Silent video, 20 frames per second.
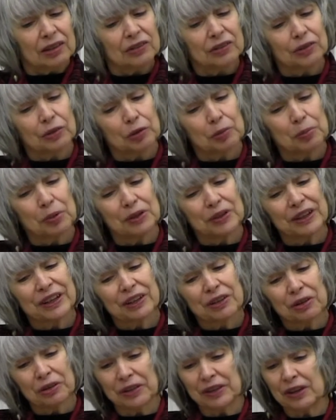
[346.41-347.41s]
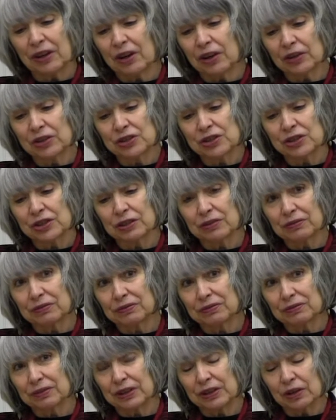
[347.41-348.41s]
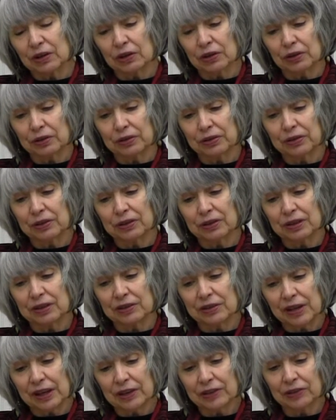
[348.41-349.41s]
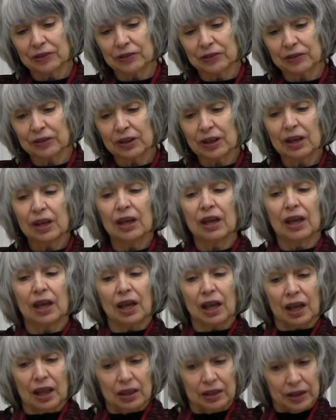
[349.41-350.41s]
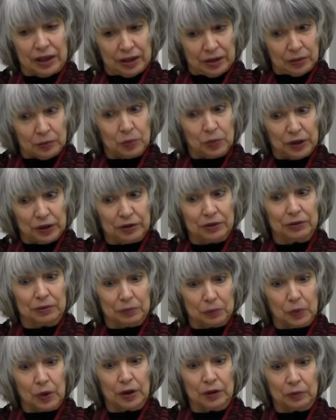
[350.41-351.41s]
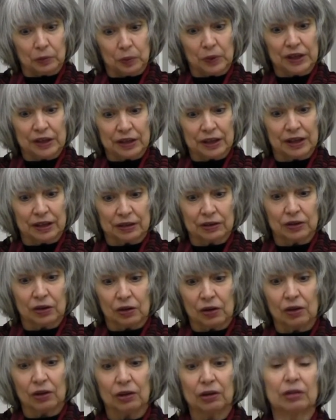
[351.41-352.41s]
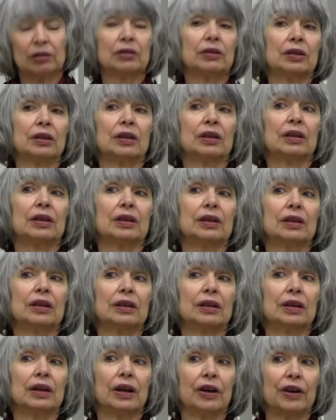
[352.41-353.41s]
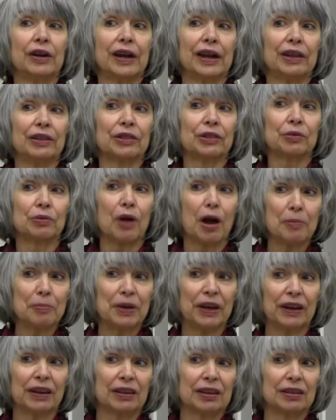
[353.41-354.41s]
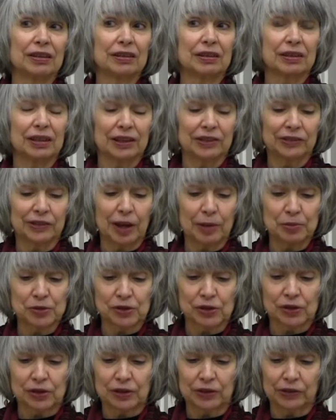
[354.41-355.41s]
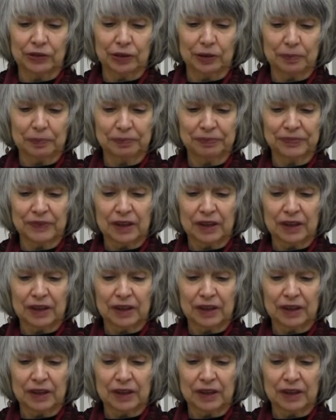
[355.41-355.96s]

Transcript: so a political theology of the earth contends then with what we can call our anthropic exceptionalism,